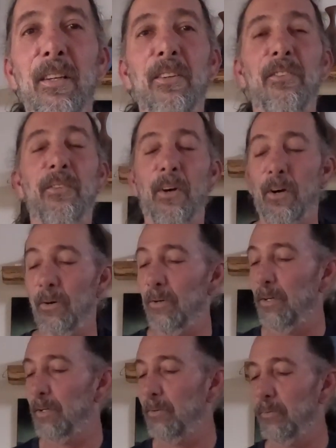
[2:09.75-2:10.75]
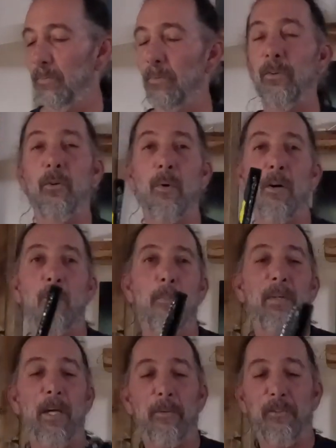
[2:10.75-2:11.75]
So we'll go out and we'll
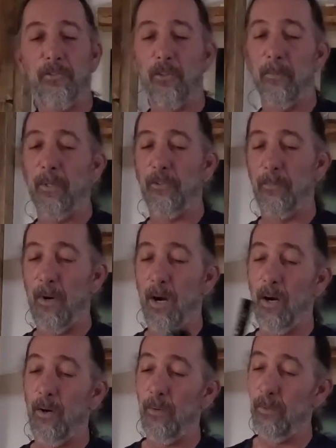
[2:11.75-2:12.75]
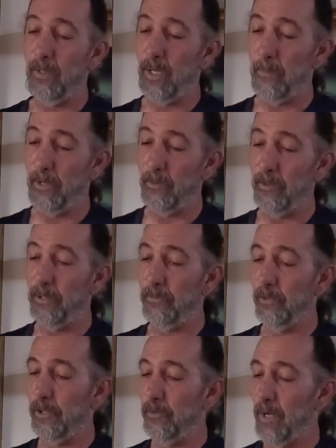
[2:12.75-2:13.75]
play with this a little bit tomorrow. I'm going to read
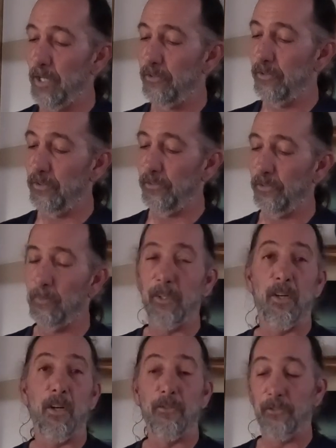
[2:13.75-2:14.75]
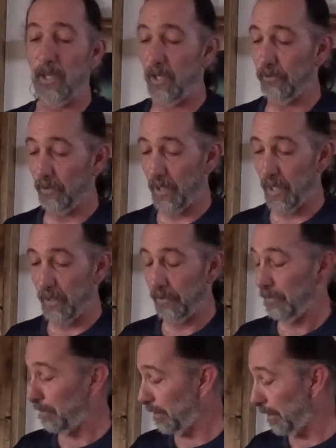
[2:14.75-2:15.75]
through the directions, see what it all says on how to
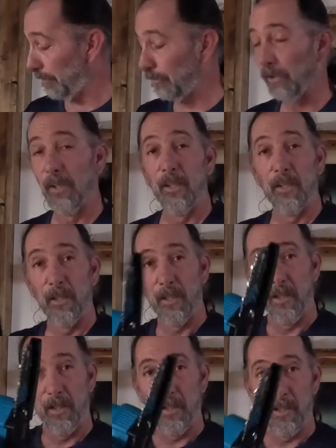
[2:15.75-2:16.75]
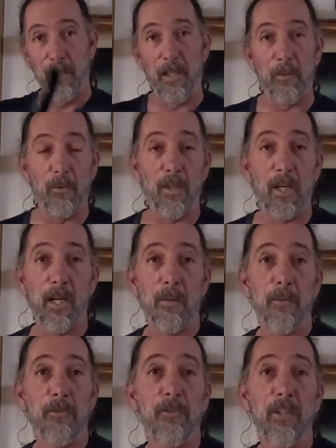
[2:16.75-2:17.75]
do things, and we'll
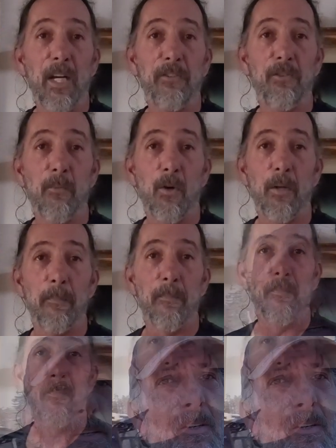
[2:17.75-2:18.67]
see you guys in the morning, buddy.